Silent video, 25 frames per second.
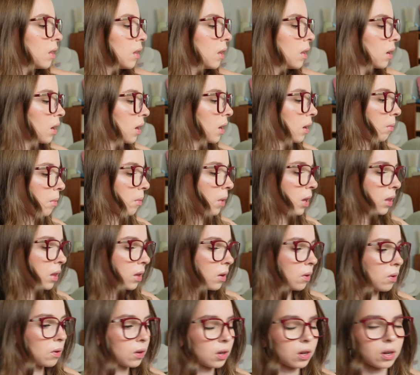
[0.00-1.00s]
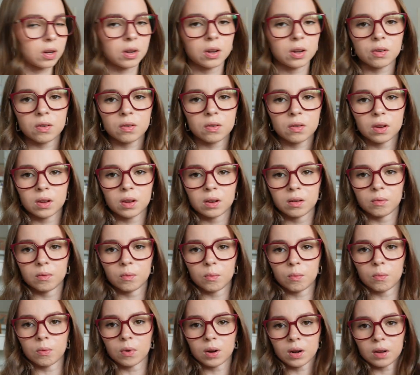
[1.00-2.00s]
look at my little
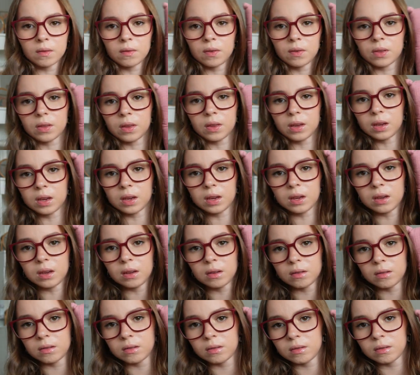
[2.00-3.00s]
cushion whatever thingy.